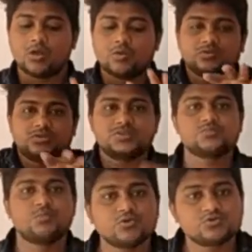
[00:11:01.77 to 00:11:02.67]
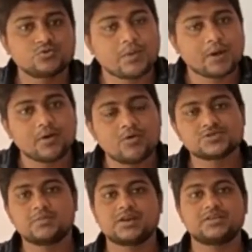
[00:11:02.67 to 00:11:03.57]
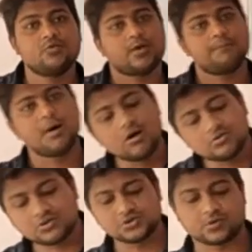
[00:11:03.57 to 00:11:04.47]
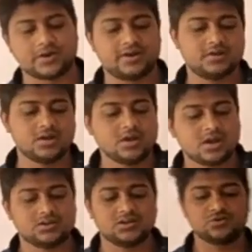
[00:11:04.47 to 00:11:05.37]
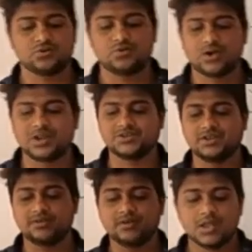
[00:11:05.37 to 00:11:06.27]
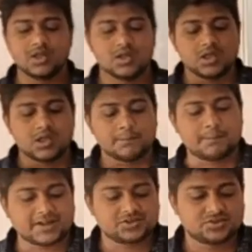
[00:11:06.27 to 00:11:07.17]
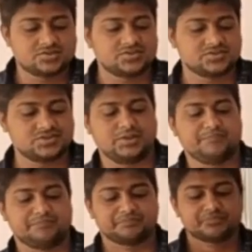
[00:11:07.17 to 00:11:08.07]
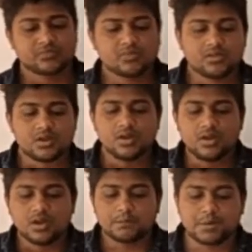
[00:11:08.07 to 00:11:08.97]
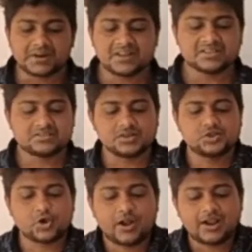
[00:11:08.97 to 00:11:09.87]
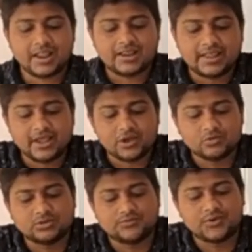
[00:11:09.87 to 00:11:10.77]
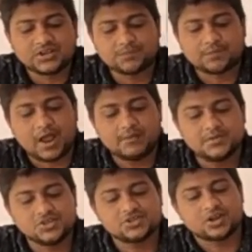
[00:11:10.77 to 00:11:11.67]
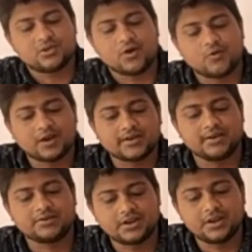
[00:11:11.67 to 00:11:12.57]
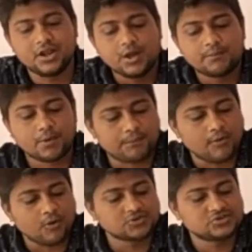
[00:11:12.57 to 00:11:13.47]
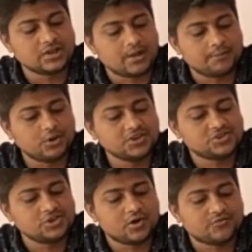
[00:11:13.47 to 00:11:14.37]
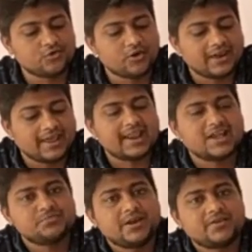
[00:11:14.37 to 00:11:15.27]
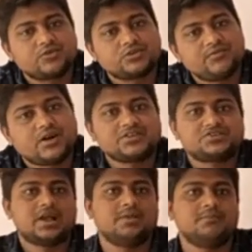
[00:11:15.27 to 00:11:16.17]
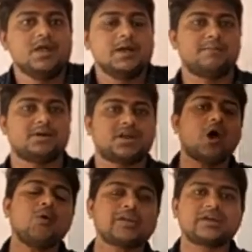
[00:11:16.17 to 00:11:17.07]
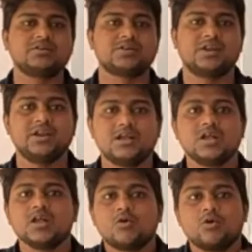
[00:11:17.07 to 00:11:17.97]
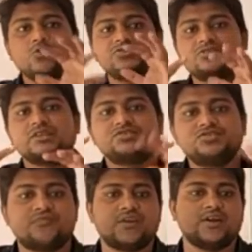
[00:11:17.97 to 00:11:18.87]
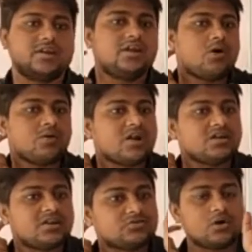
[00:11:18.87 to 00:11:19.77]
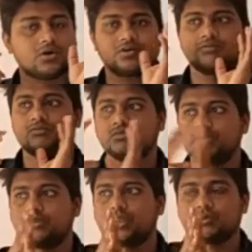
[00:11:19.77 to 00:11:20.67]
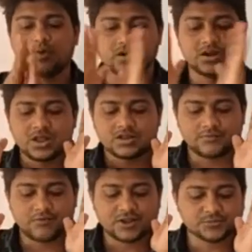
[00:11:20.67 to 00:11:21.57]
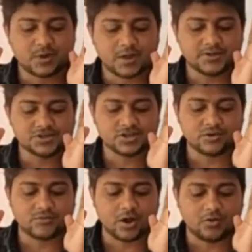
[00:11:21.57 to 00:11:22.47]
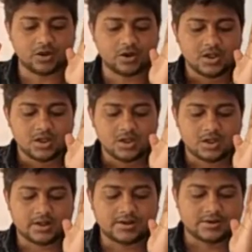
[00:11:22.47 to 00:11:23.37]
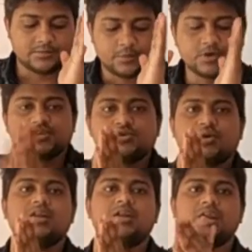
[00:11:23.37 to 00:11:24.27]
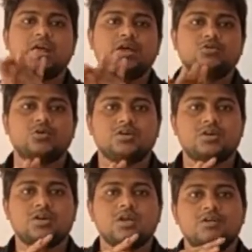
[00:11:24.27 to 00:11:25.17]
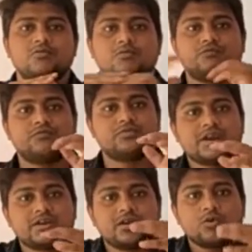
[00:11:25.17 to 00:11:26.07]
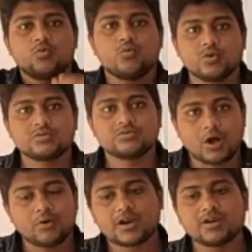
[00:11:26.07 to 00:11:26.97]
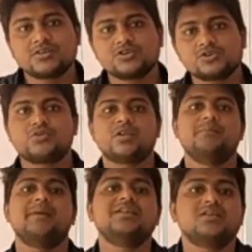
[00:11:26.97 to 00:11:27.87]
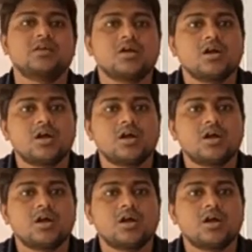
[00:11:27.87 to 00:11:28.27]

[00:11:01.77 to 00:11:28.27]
these both superpowers, but they were bound to join. Understood what I said? But see, Pandit Jawaharlal Nehru, the first Prime Minister of our country, proposed the policy of non-alignment for the first time. But our country always thinks differently. Our country thought that what the first Prime Minister of our country, Pandit Jawaharlal Nehru, thought that our country should remain